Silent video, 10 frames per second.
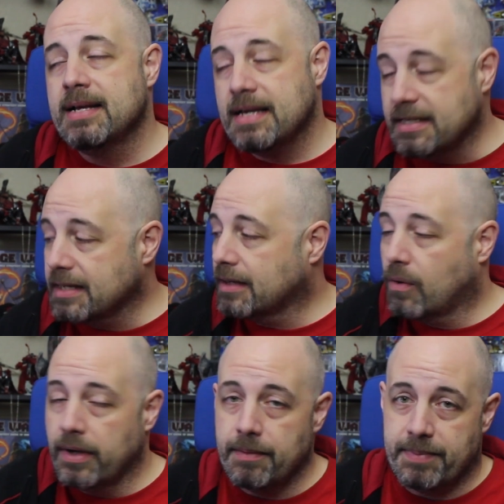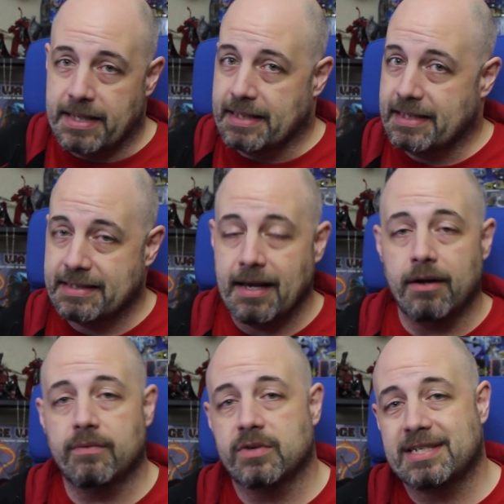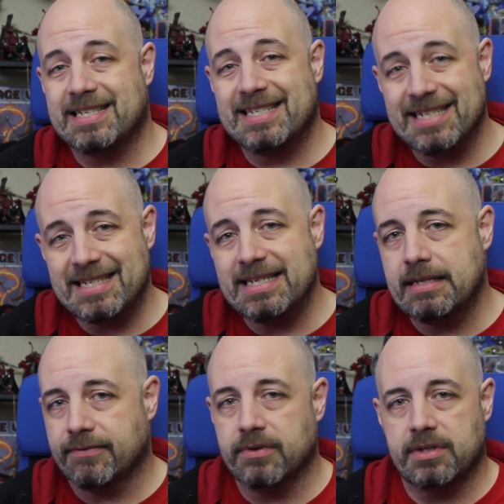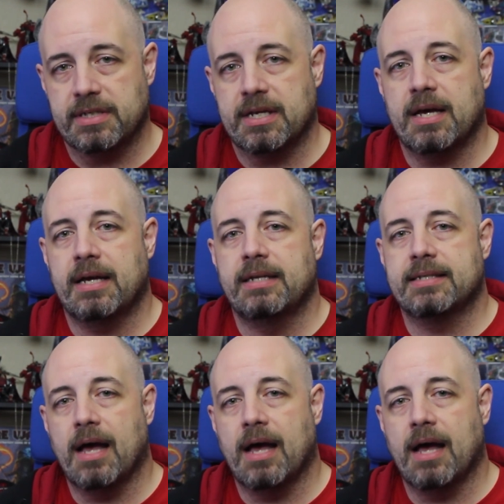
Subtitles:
he's got quite a bit. He's got over 60 different designs